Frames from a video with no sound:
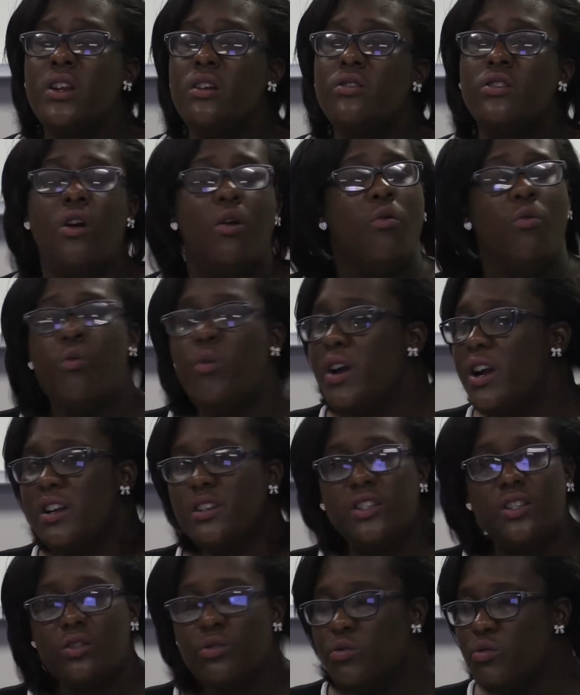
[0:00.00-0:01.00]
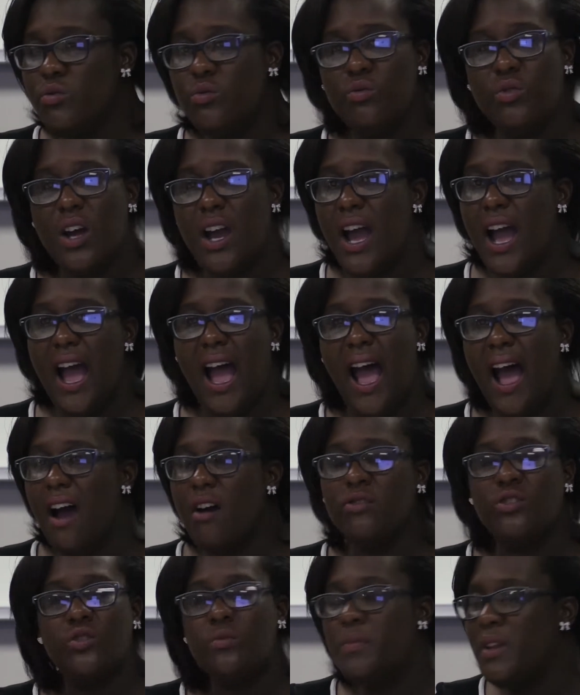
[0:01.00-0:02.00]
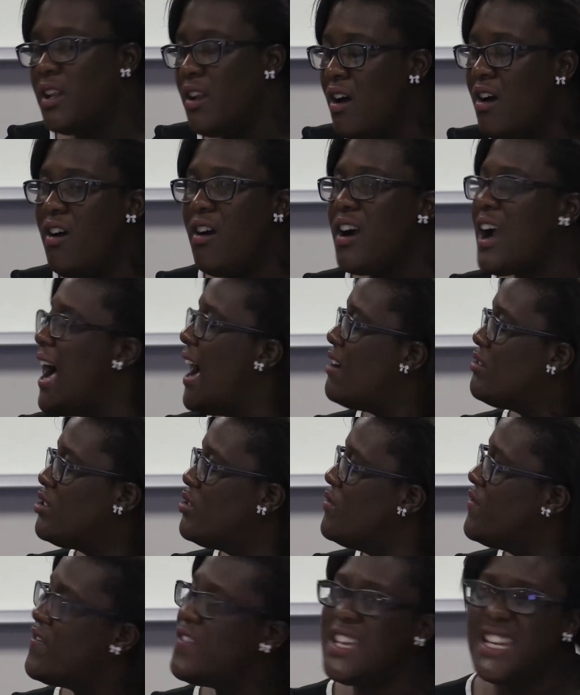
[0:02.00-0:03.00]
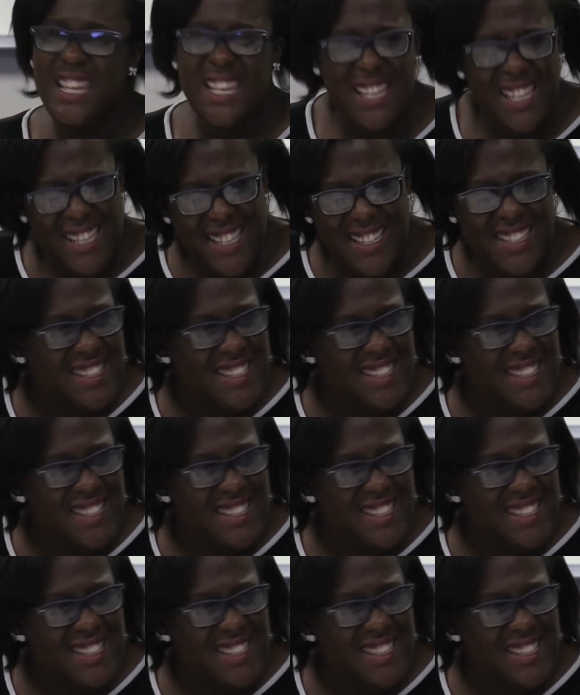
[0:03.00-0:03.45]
We don't know how to belong, how to fit in.